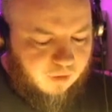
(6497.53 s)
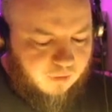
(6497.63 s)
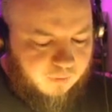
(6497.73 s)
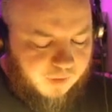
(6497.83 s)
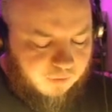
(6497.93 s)

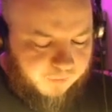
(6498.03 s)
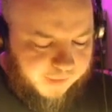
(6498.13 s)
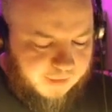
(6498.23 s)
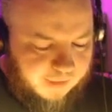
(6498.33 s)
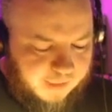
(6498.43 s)
But the
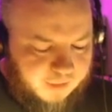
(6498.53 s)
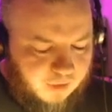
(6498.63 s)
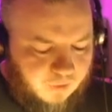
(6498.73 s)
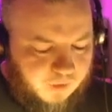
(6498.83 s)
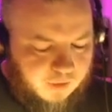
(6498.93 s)
reason they're
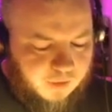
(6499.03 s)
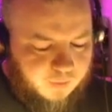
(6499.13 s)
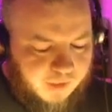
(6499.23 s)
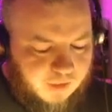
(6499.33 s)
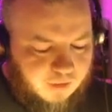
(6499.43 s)
so good is
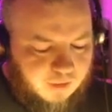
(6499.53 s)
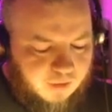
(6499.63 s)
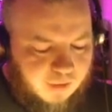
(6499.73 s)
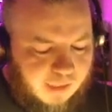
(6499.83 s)
because